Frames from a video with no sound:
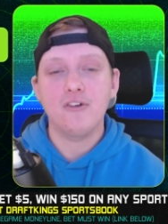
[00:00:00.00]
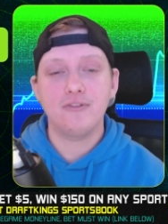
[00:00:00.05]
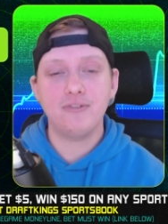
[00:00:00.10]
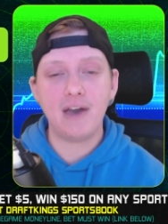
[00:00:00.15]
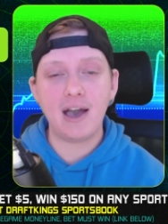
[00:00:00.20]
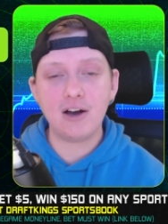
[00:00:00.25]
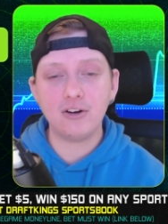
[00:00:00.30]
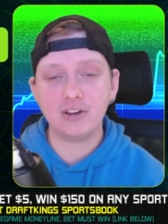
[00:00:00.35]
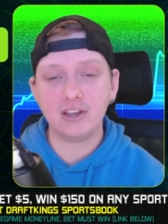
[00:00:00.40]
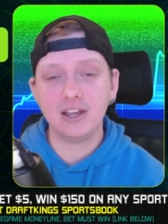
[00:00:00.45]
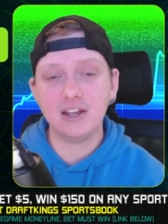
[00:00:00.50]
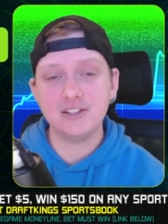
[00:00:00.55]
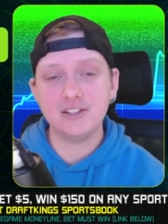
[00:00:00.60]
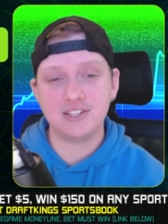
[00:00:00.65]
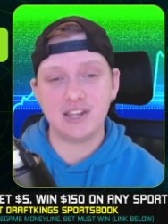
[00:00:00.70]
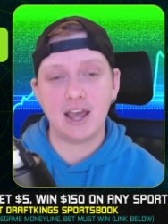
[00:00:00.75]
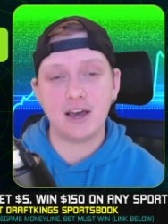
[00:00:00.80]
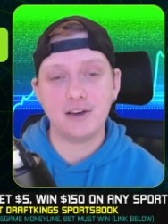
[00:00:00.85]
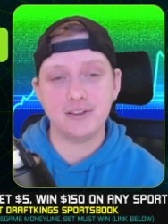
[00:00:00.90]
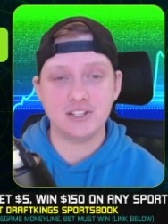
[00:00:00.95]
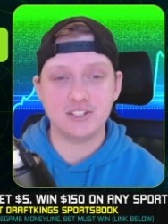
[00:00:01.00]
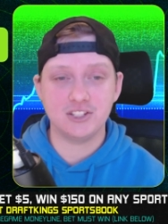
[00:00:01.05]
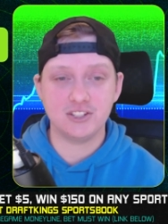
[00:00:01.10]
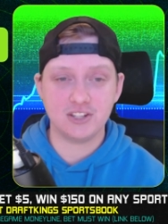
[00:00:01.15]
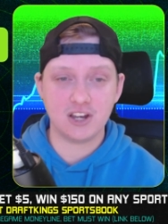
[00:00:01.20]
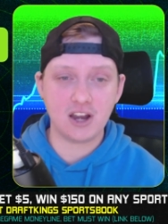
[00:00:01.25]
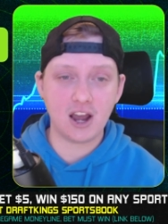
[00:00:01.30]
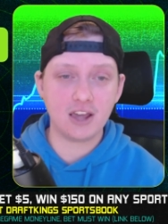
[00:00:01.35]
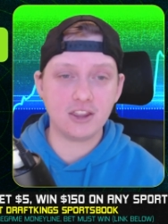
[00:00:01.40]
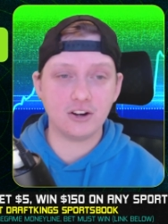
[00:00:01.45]
Falcons. Now, this is
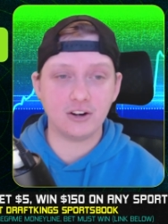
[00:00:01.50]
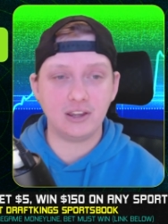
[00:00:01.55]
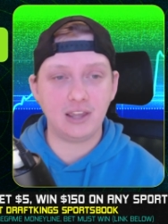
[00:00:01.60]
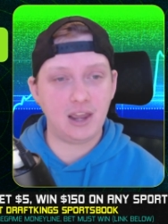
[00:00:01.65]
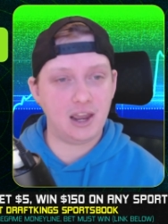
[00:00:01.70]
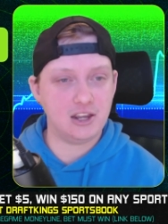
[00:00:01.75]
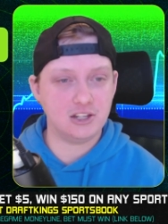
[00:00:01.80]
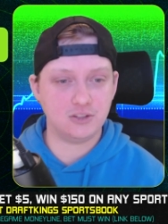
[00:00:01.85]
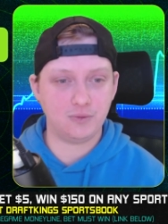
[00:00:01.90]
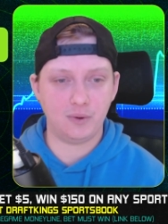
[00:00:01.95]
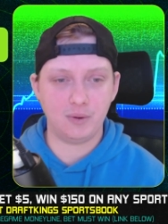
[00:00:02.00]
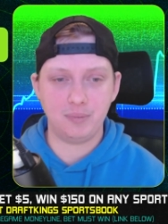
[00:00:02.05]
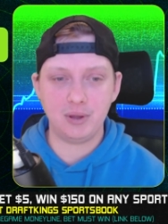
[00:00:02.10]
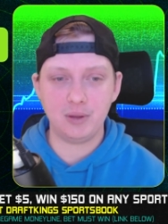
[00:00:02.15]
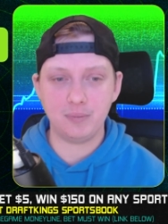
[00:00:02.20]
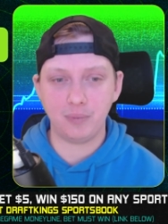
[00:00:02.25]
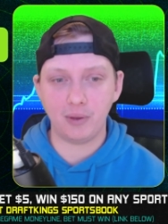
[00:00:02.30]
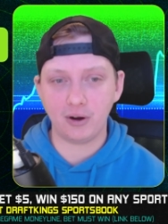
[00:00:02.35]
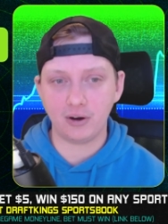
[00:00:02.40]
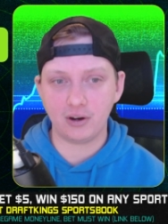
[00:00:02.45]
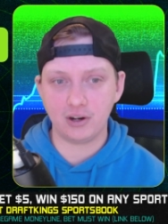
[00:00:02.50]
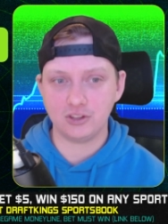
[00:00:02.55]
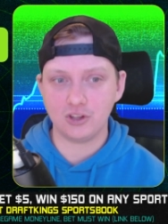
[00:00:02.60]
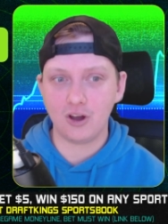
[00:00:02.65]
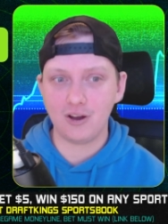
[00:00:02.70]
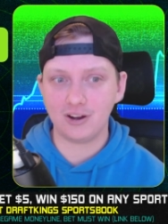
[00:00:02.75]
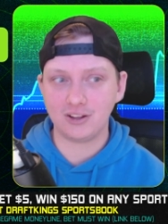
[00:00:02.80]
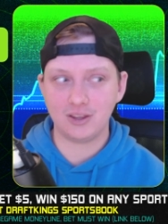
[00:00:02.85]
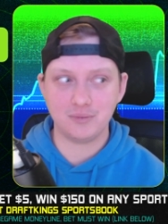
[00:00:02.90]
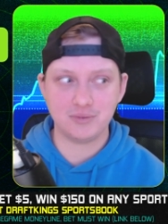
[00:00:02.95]
another case where people are going to
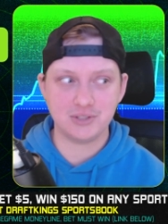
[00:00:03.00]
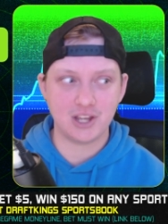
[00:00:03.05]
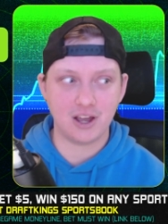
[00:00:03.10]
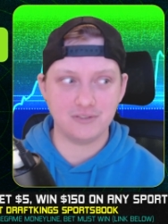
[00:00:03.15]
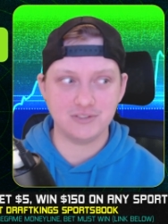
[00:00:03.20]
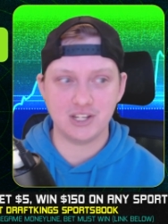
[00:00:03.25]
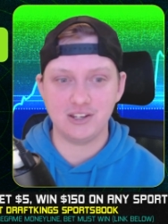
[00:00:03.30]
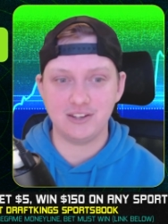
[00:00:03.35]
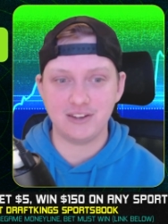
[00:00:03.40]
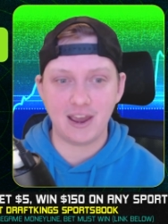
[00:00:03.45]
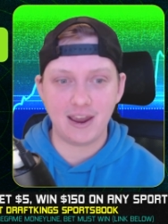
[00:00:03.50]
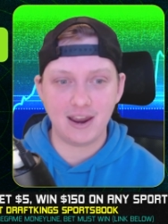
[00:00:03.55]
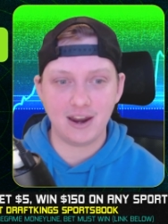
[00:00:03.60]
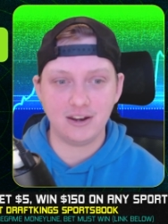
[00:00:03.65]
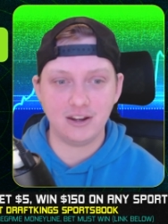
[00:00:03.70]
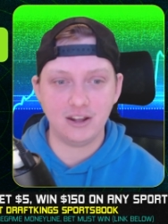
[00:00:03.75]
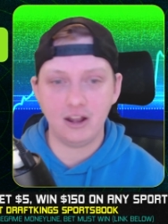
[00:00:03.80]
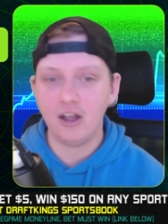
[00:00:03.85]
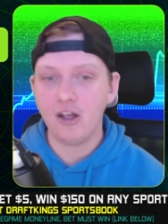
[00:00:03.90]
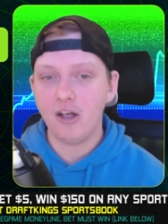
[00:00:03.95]
talk themselves into Andy.